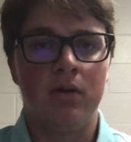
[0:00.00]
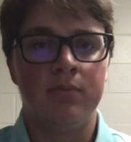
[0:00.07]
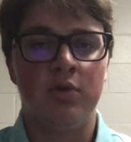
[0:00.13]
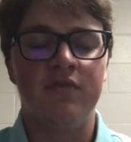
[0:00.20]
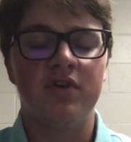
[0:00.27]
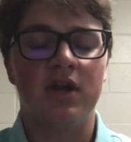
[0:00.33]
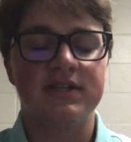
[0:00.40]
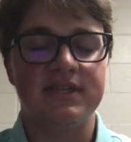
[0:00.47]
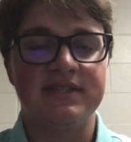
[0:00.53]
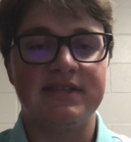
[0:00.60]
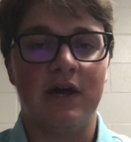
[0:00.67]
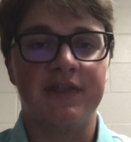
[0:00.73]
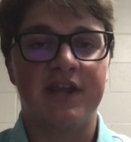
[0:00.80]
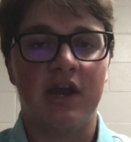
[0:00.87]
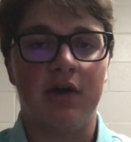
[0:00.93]
Moving on to the
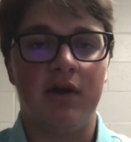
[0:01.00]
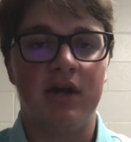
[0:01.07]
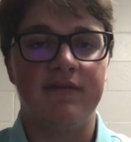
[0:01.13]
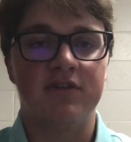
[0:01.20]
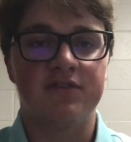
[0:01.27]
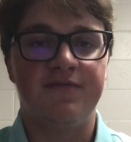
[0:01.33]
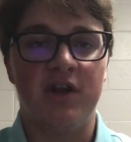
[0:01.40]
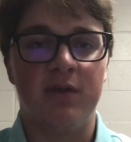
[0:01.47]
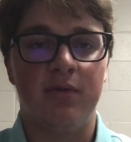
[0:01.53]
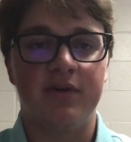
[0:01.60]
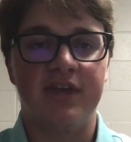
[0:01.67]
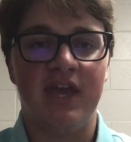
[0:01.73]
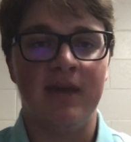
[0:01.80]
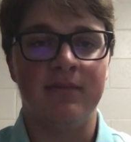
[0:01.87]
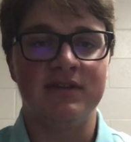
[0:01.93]
South Carolina versus
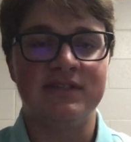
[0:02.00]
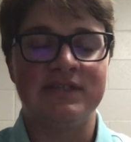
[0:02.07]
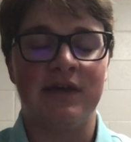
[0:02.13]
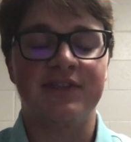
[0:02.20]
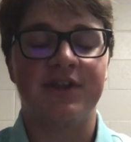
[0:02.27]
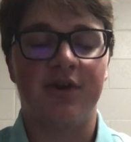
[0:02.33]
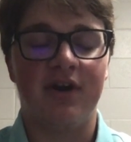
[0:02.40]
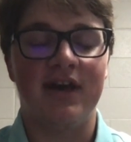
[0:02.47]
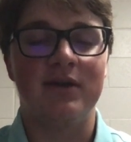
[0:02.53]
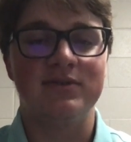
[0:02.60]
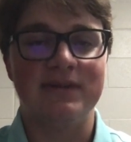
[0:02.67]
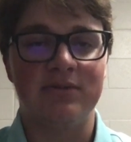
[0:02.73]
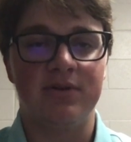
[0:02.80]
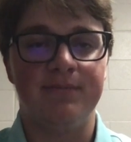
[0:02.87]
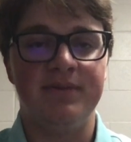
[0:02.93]
Vanderbilt game. South Carolina
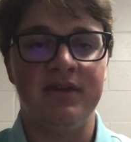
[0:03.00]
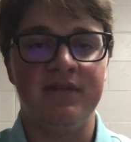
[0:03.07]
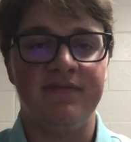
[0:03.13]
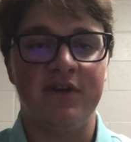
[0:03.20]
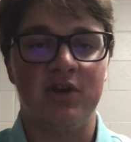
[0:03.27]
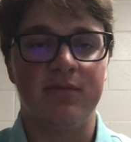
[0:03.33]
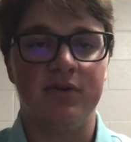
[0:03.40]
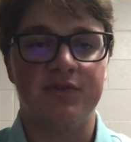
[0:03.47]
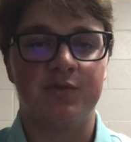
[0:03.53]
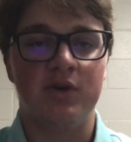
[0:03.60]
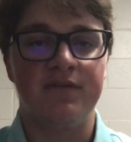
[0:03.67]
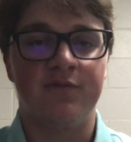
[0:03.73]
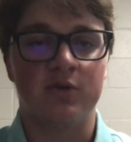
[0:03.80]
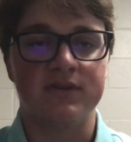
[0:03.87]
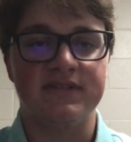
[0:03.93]
was able to beat Vanderbilt
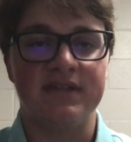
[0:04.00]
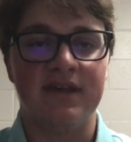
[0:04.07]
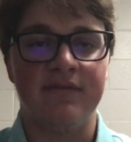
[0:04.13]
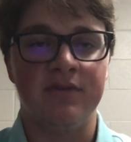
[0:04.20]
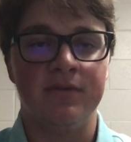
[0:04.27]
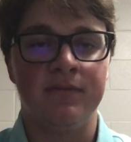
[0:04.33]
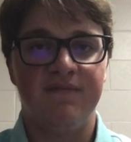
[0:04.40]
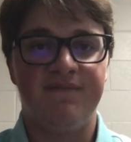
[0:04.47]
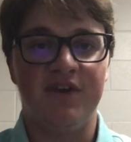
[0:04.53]
24-7.